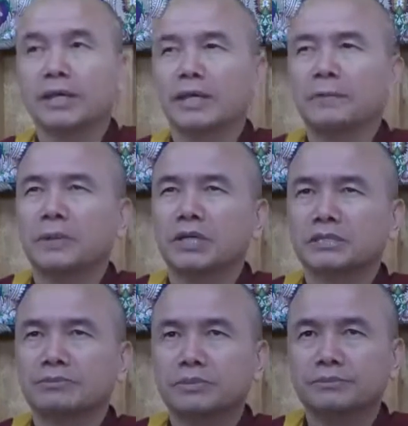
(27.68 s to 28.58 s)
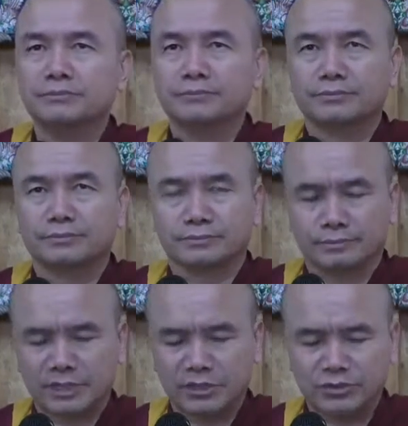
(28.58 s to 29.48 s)
if possible,
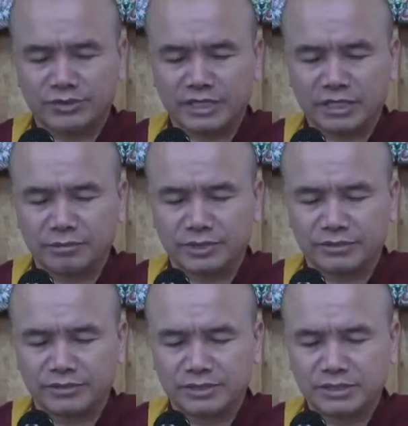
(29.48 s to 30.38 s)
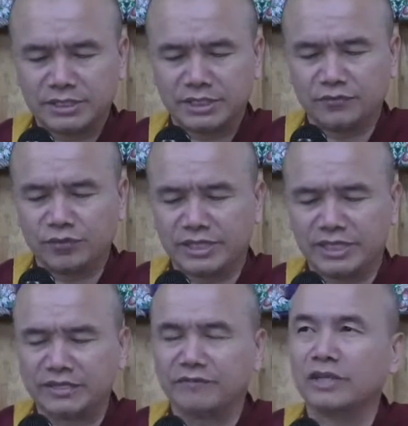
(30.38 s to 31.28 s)
as you recite the mantra, see if you
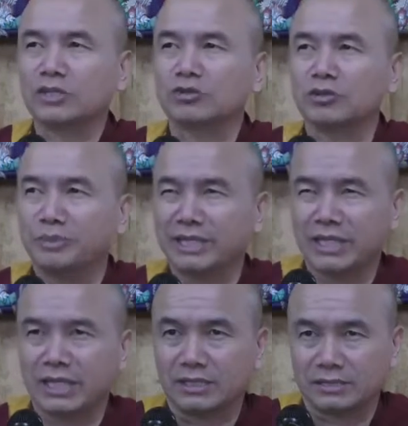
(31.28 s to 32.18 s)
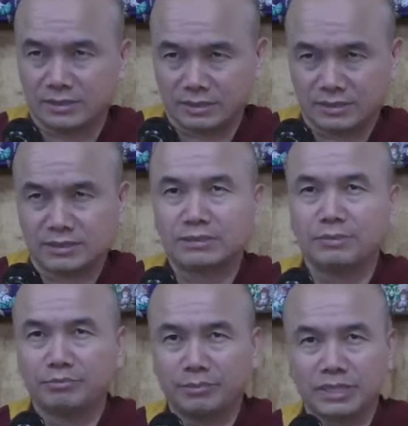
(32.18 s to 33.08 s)
can reflect on the
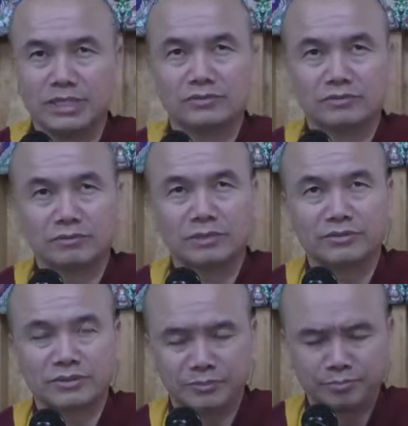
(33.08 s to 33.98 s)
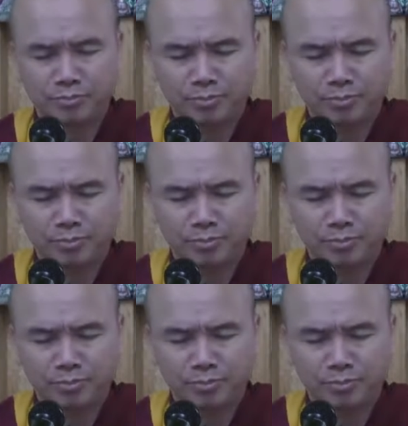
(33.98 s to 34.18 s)
meanings of the mantra.